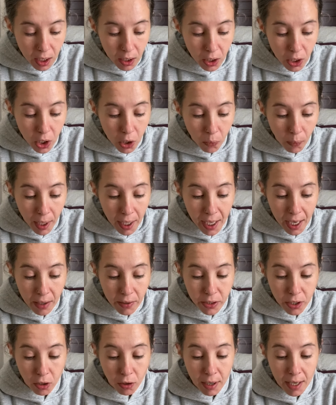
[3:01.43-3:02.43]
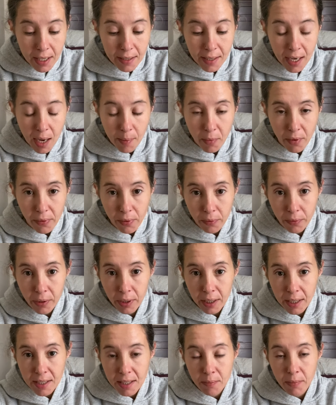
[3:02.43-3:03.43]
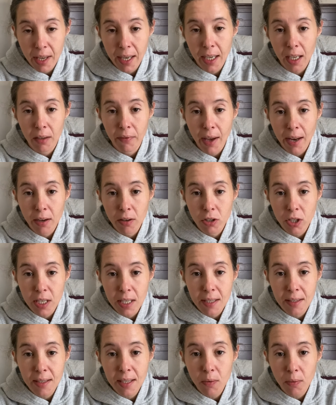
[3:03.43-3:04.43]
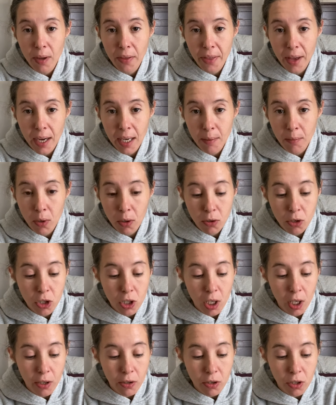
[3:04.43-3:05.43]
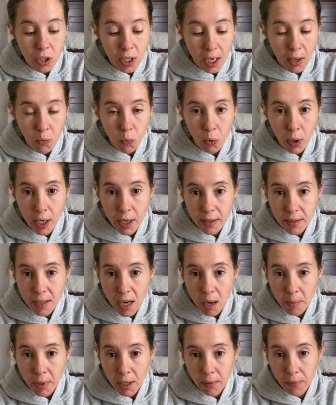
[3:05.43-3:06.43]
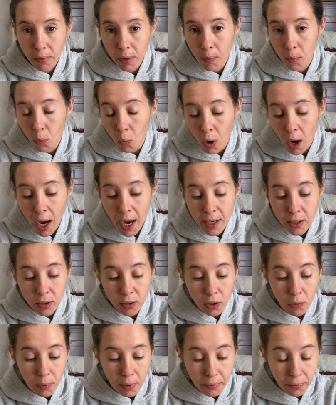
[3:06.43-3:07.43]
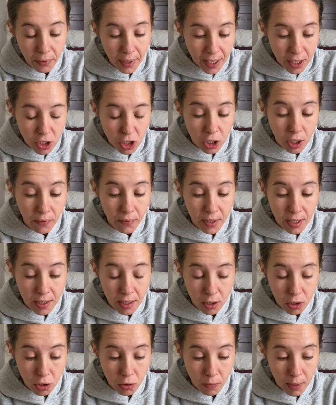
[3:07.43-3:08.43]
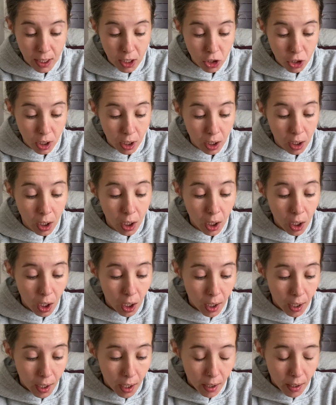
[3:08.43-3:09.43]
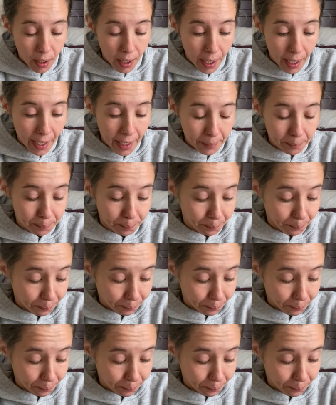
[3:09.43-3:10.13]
you know, right now is a great time. If you're feeling some negative energy, sit with that emotion, understand where it's coming from, why, do the reflection of the situation. Um,